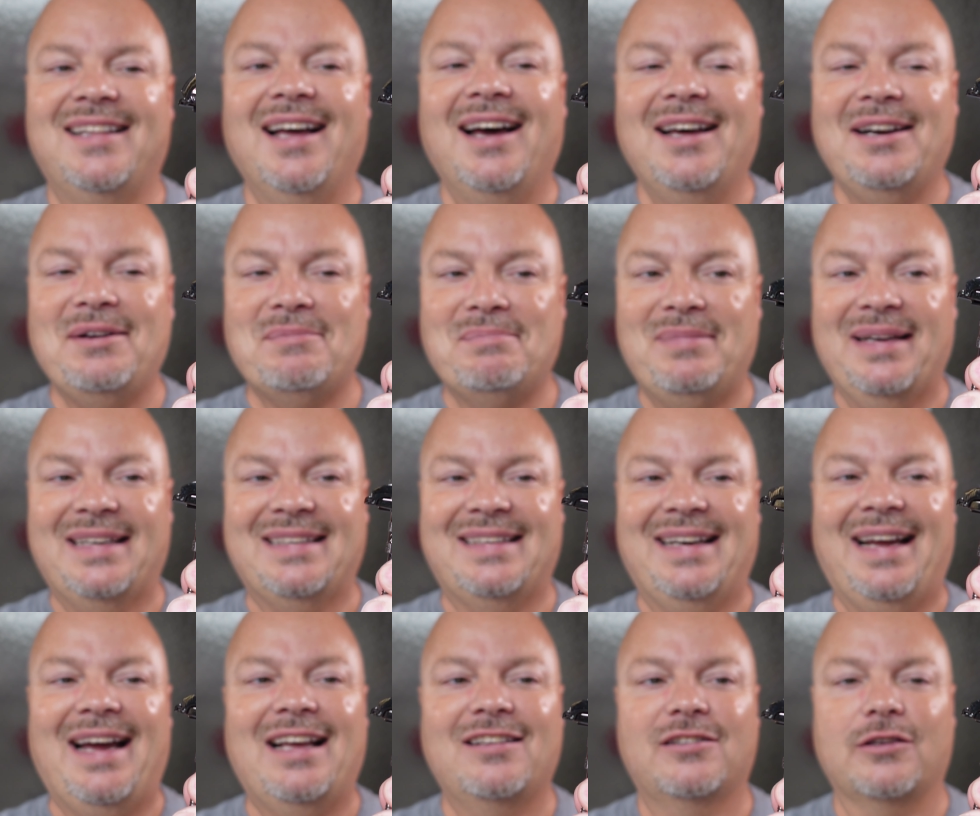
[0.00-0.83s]
not a big
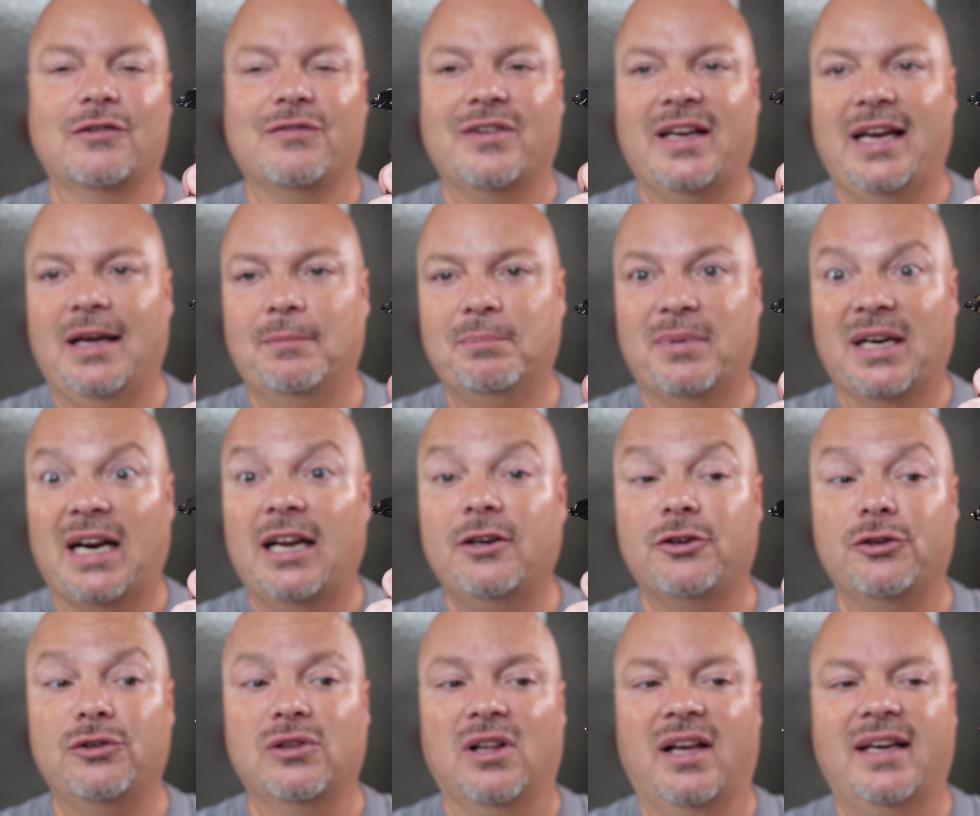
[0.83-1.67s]
Nacet fan, but I
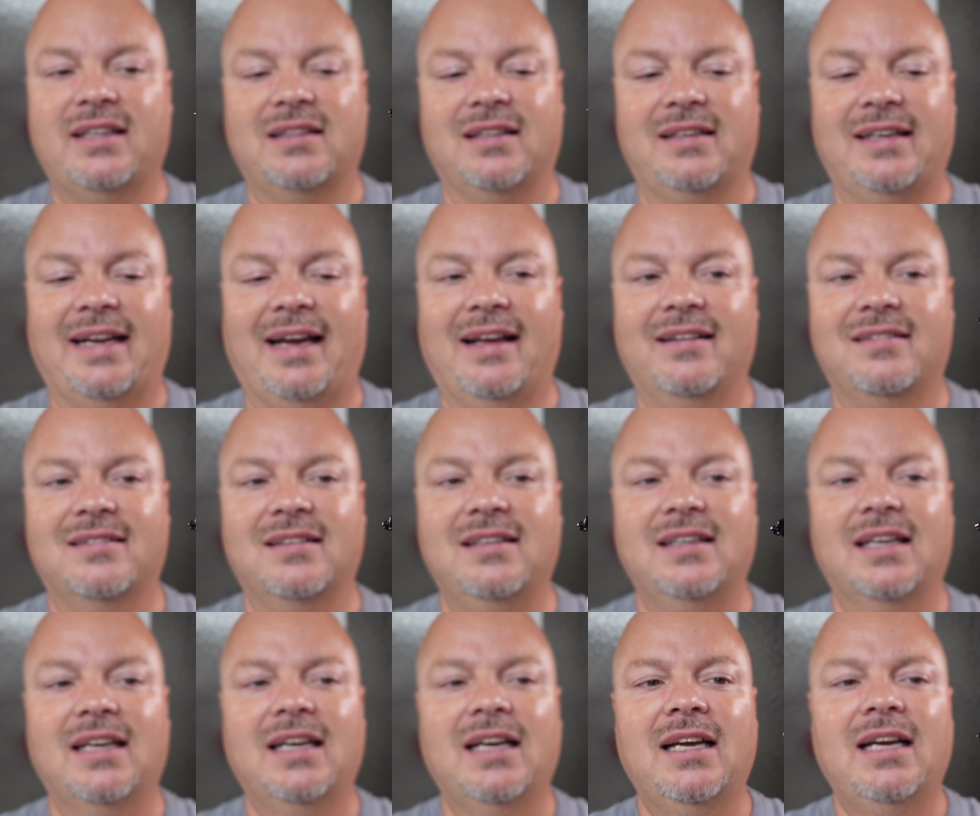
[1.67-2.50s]
do like the
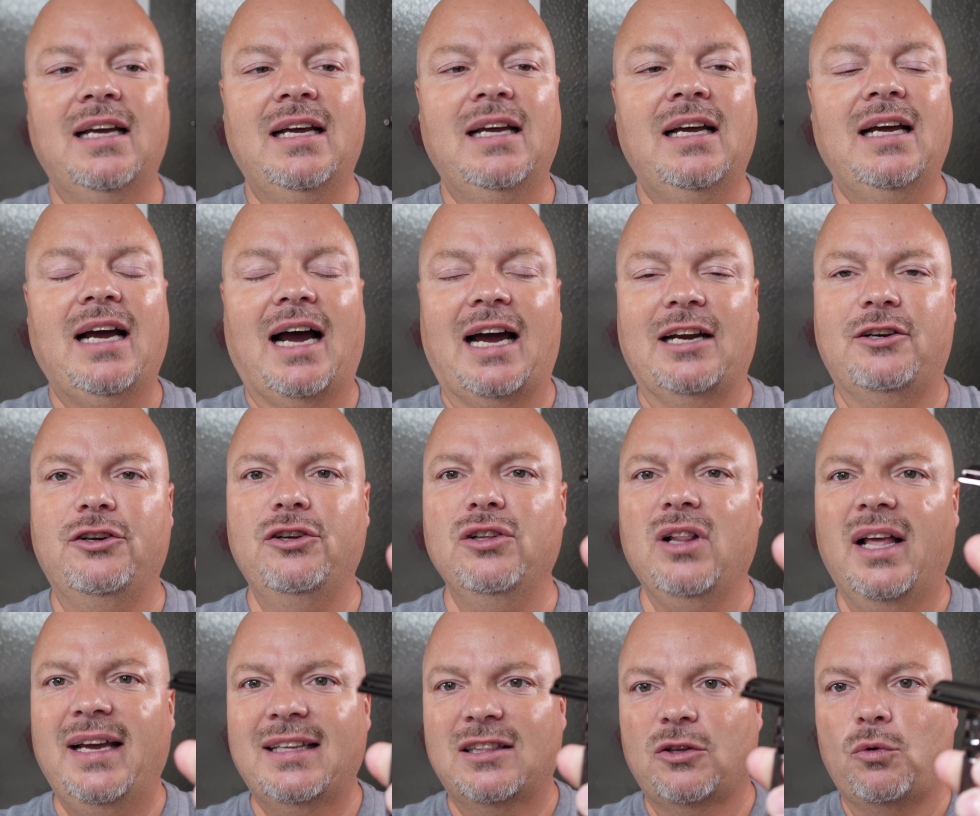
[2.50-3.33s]
Nacet. I do
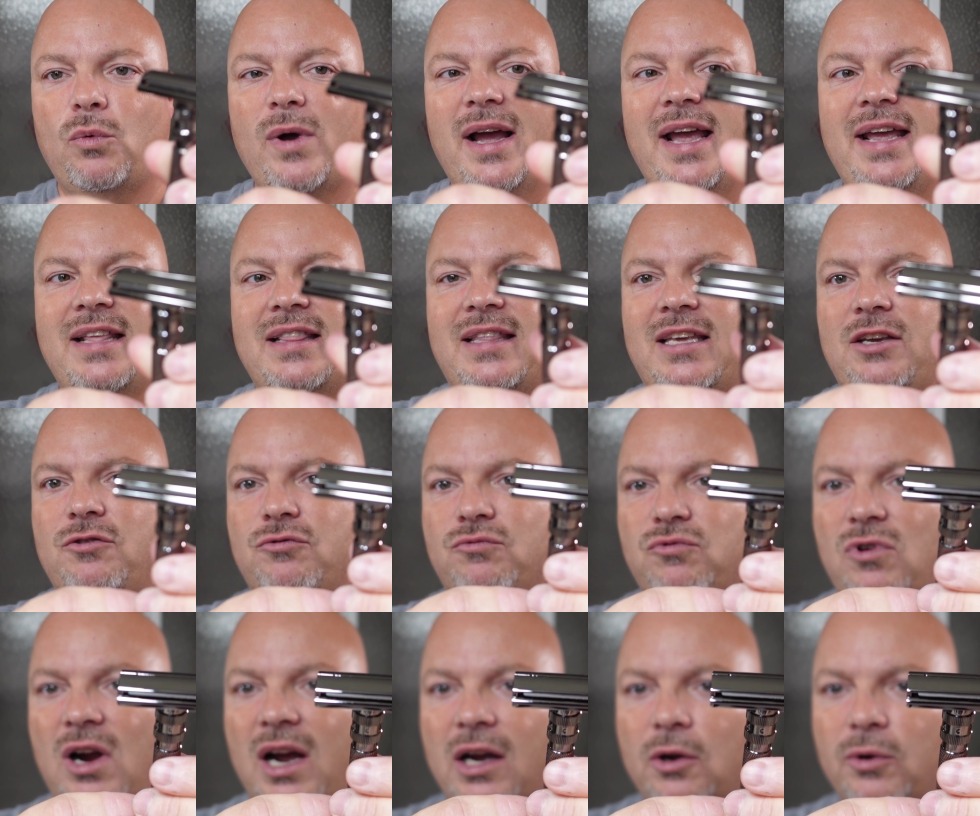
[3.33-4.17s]
like the way the
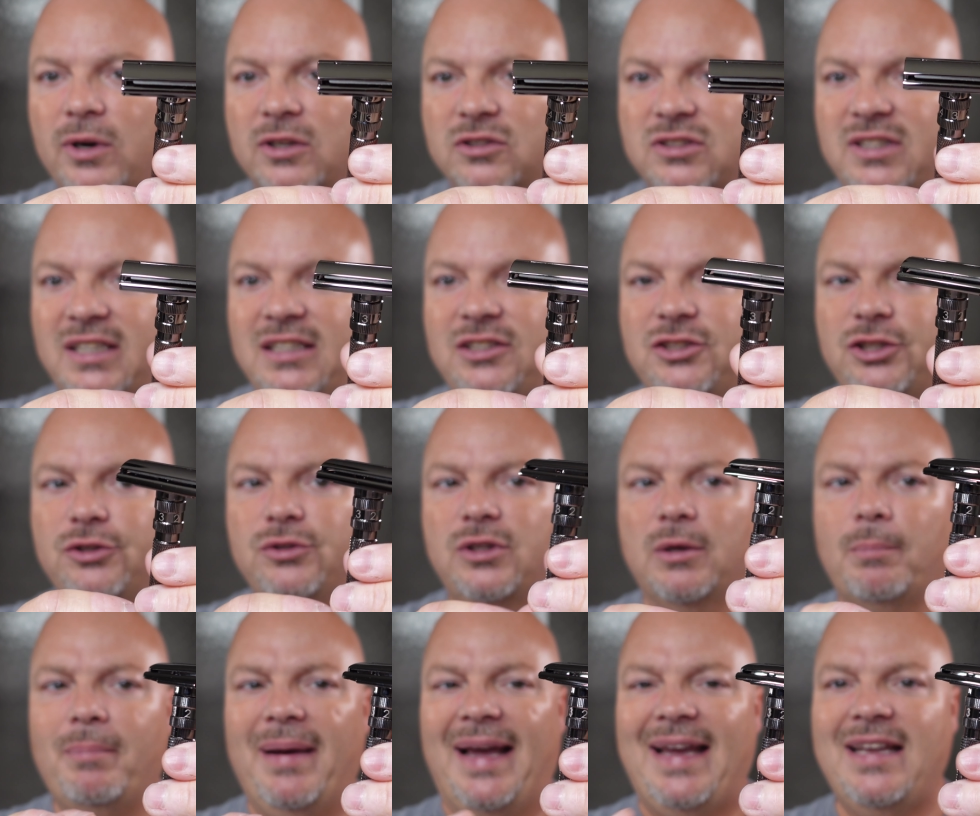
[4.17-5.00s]
Rockwell T2,
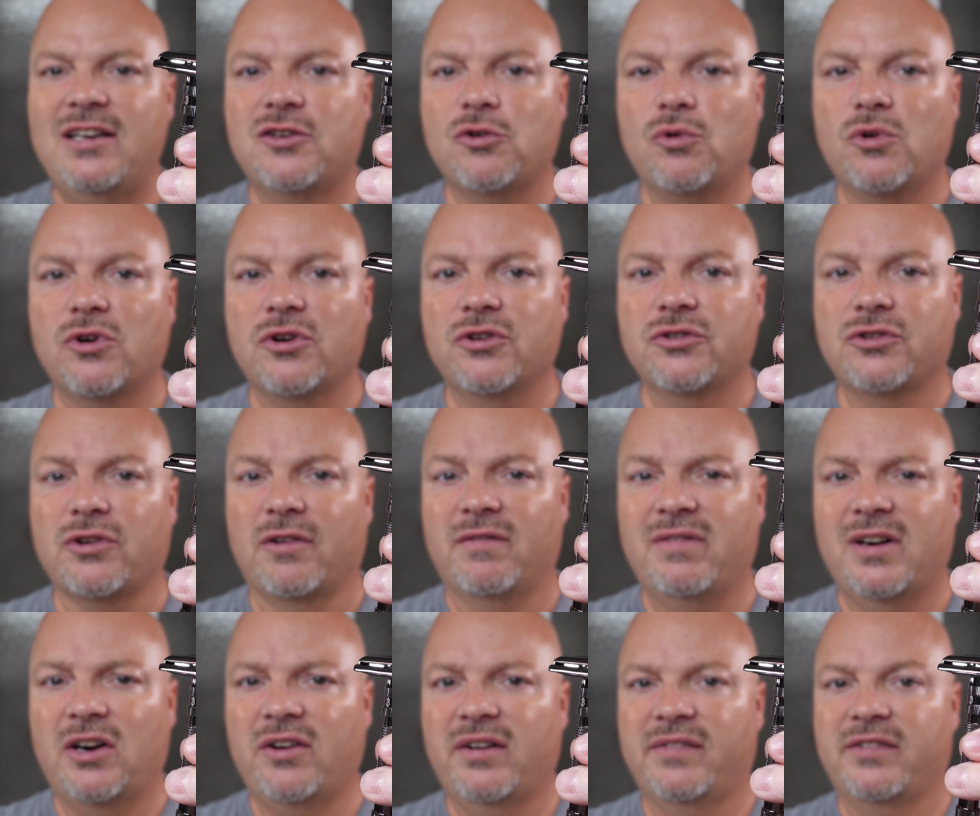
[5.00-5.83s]
the bay doors are
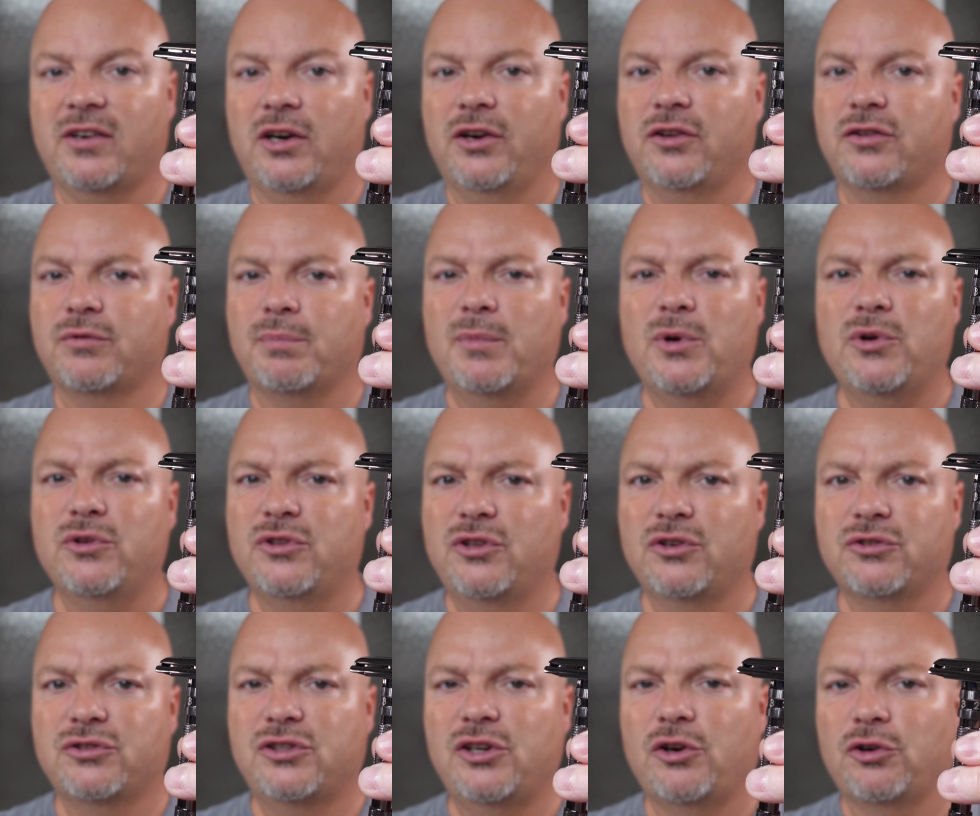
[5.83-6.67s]
very, very smooth.
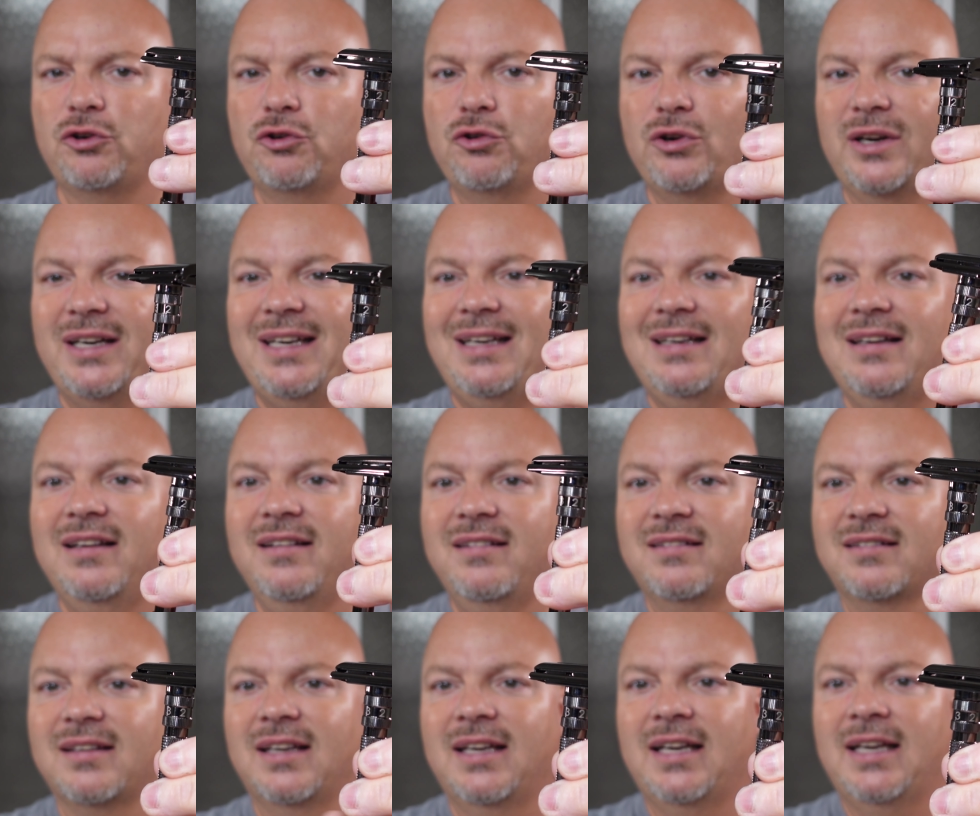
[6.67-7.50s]
There's no
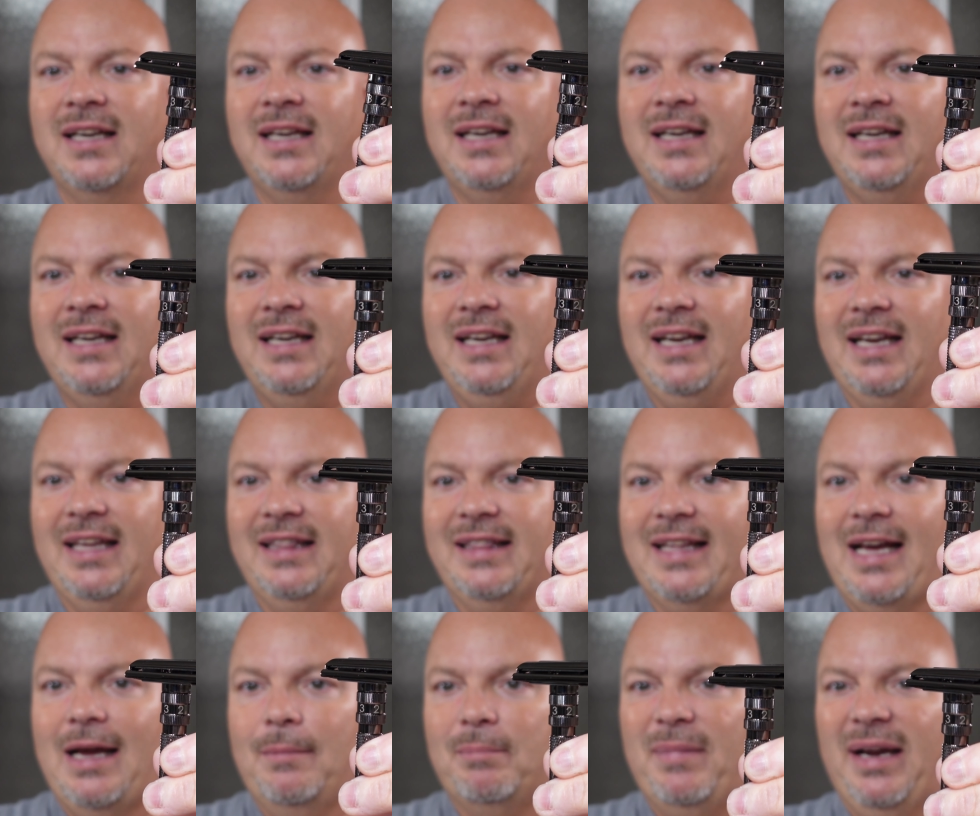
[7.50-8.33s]
grittiness
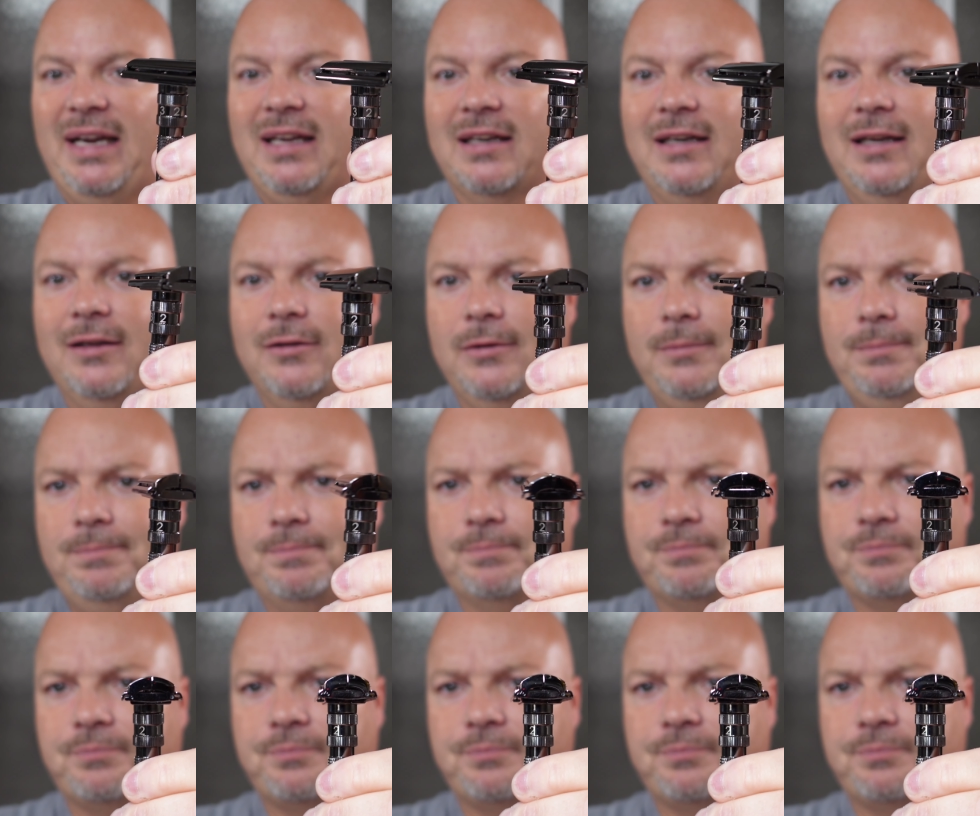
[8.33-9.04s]
in that mechanism,